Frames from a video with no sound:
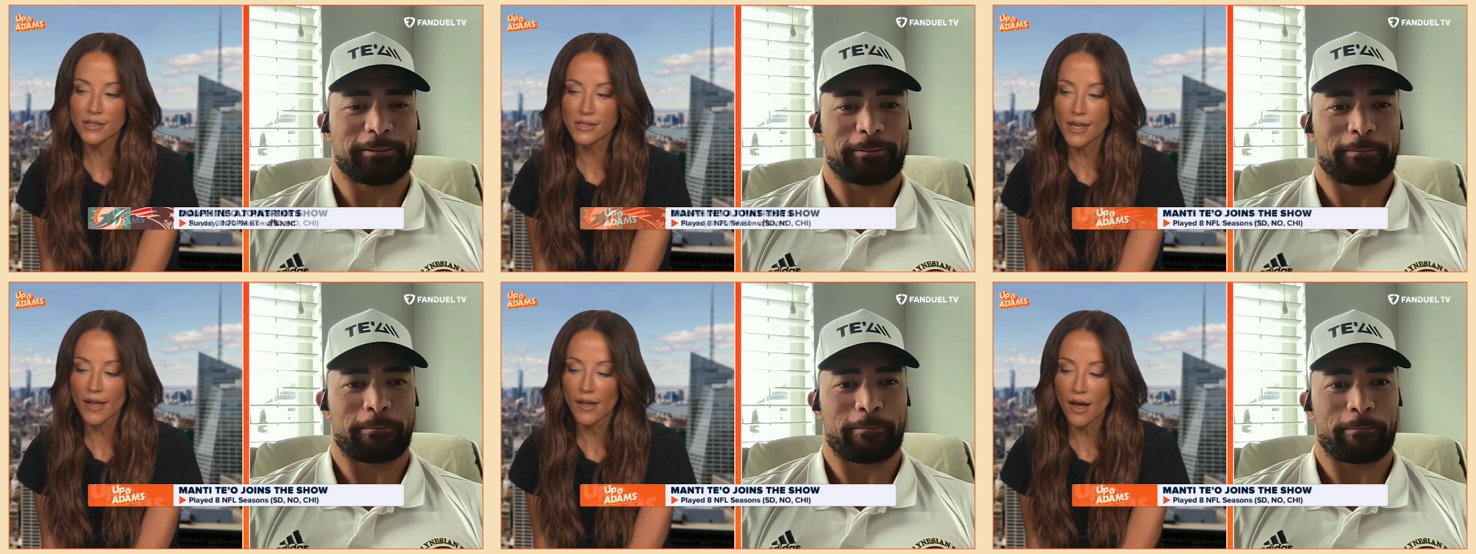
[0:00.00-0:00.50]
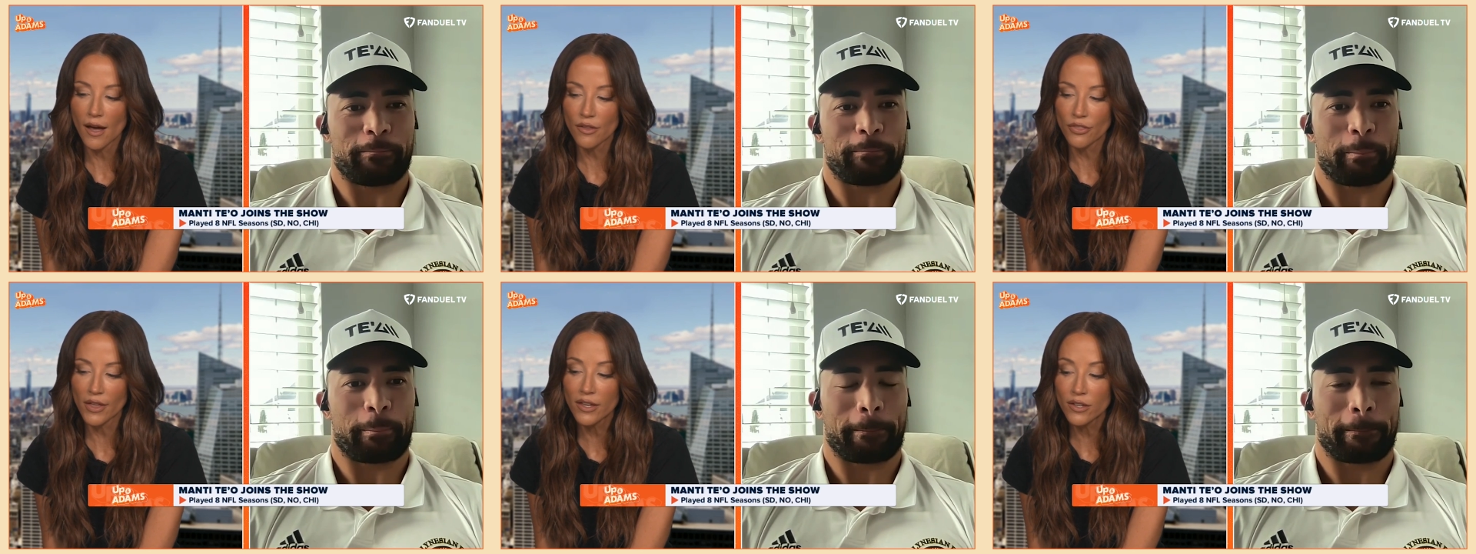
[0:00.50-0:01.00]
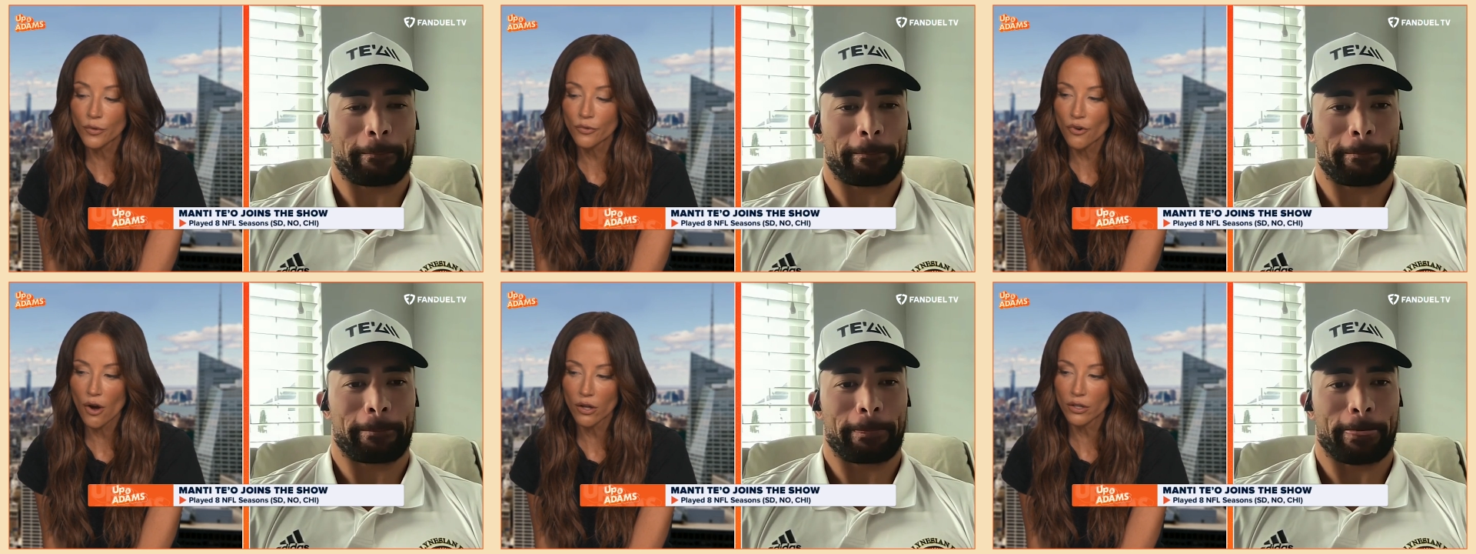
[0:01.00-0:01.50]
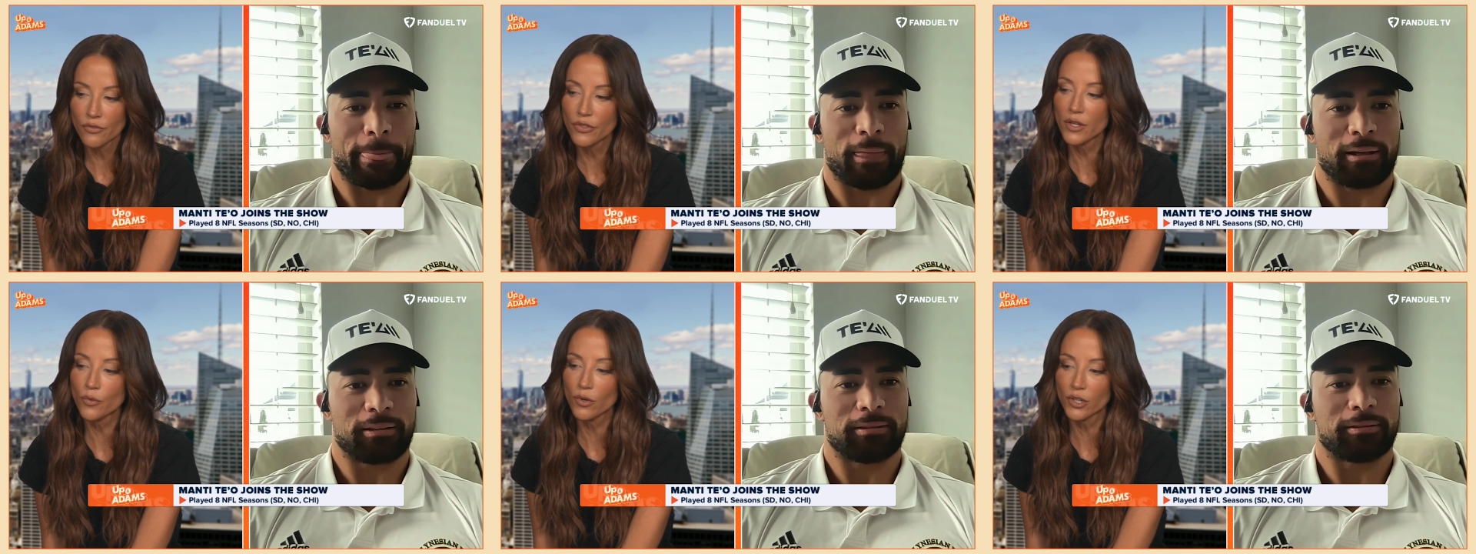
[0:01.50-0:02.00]
Speaker 1: say uh, thank you for all of
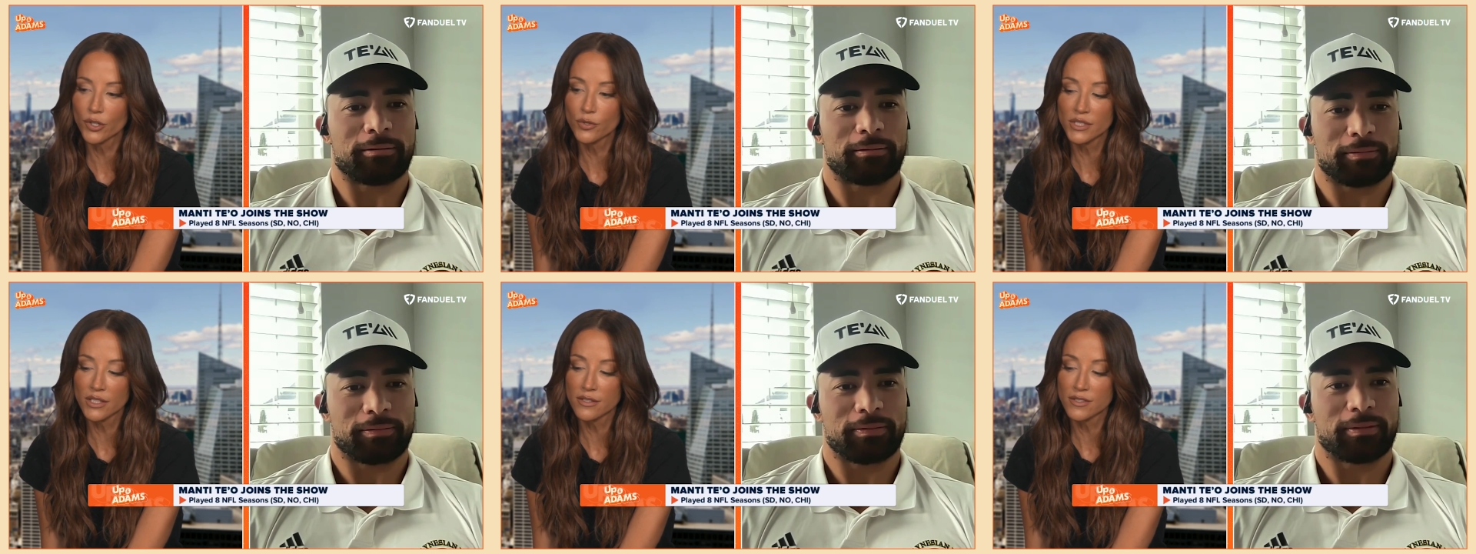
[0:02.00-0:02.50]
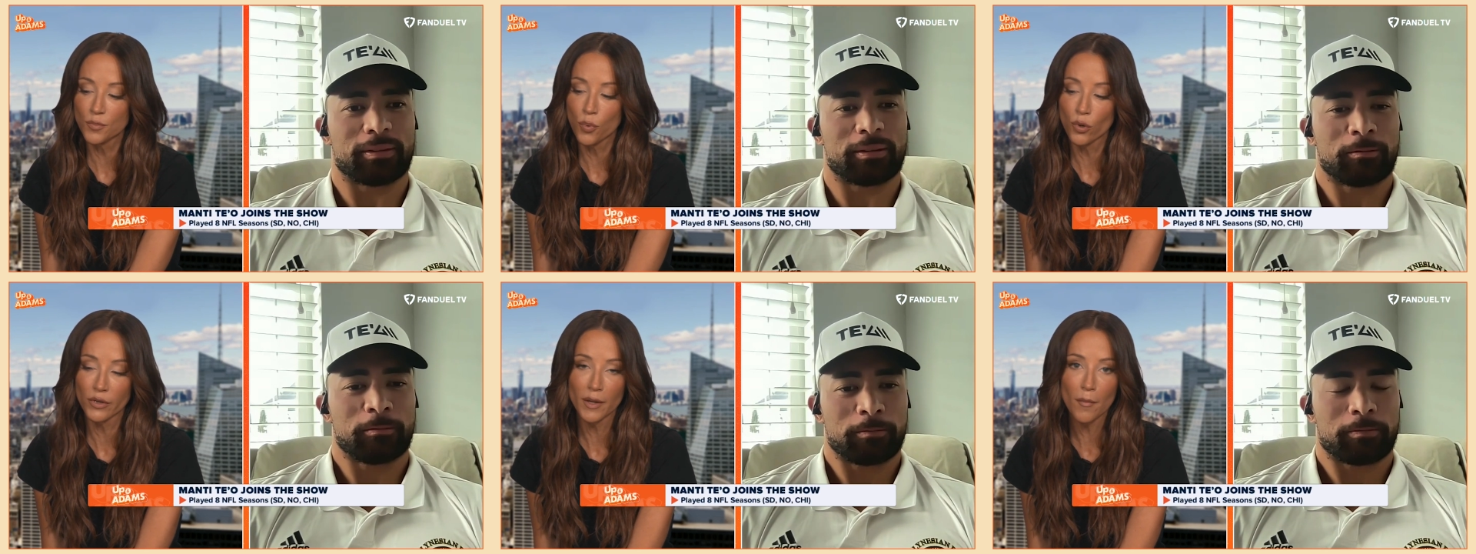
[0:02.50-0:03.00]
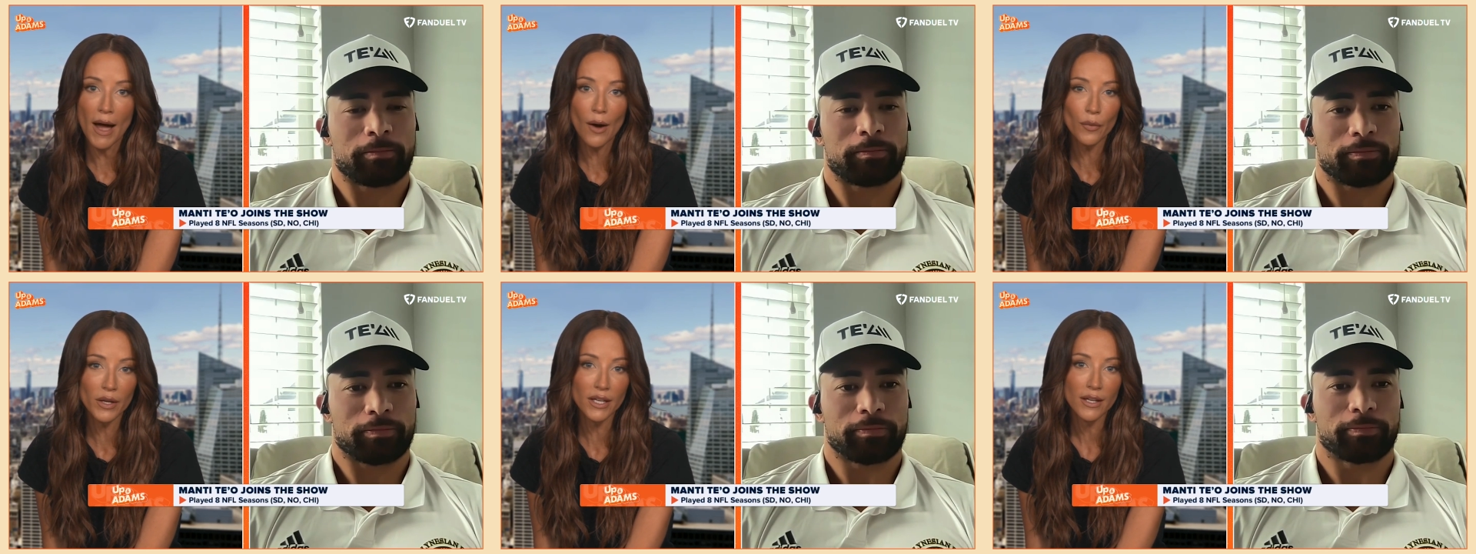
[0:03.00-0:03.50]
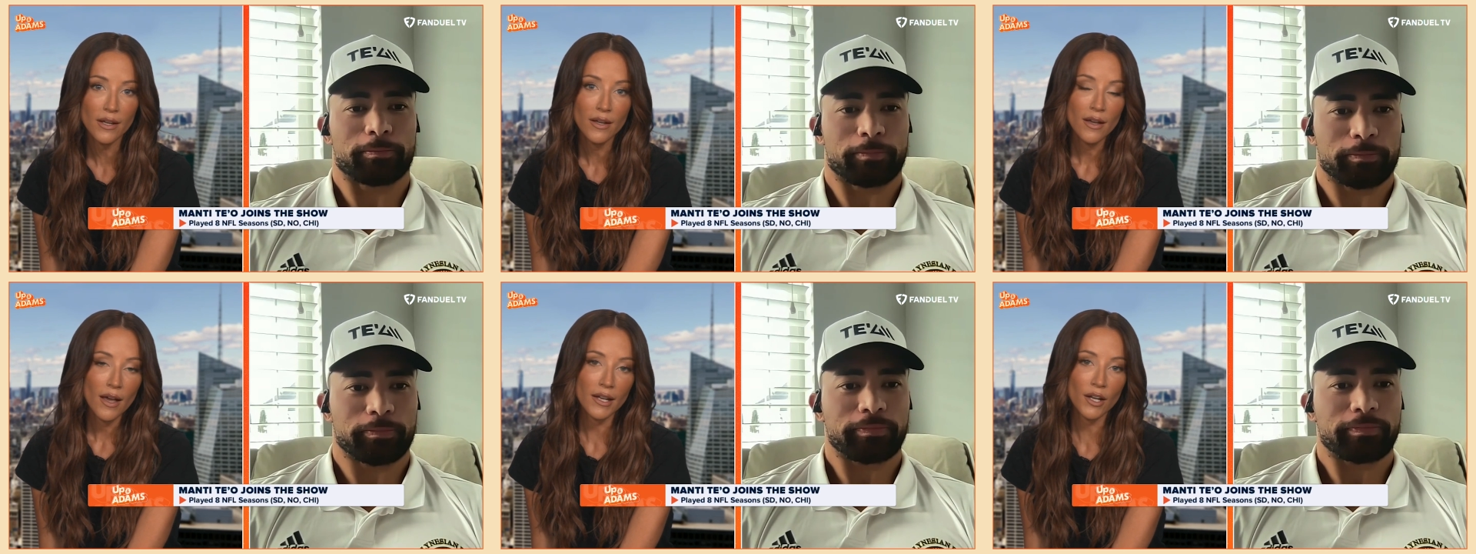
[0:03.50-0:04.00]
the work you did in supporting Maui.
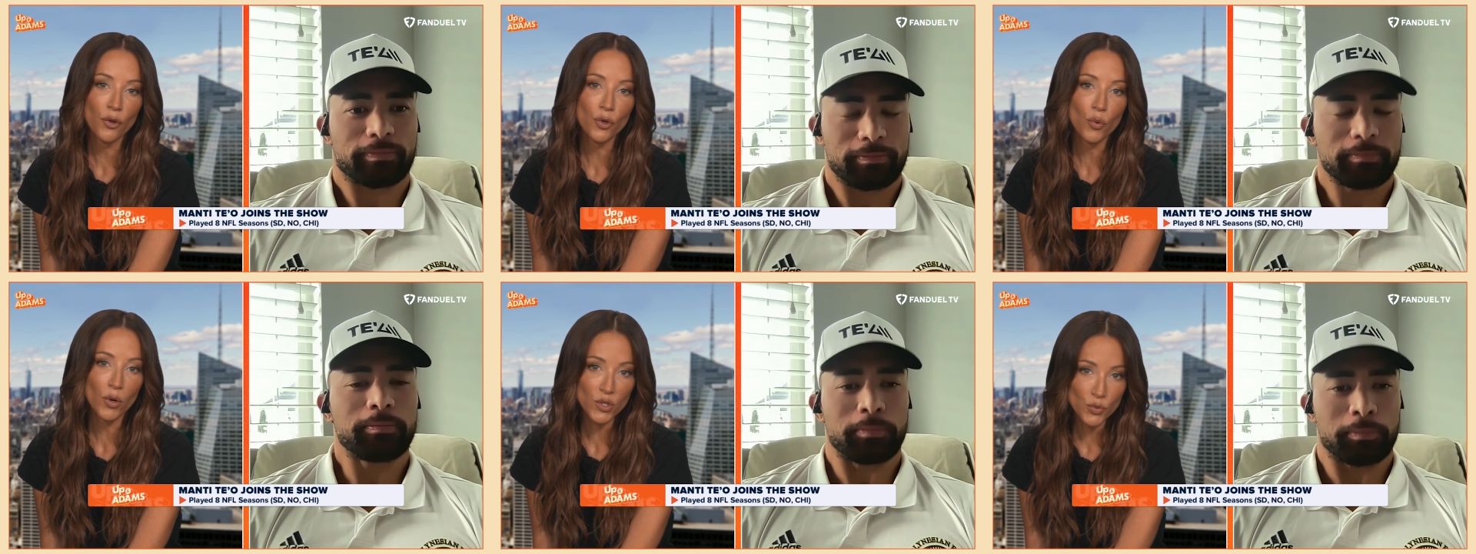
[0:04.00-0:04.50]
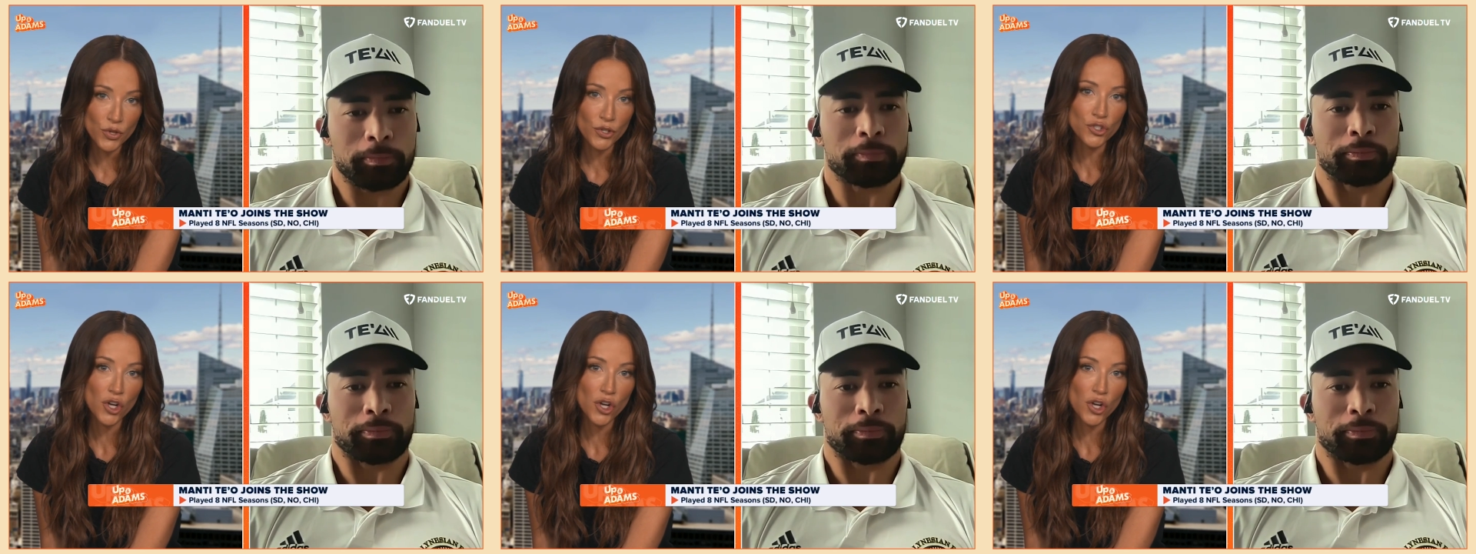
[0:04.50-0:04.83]
And I know you worked with your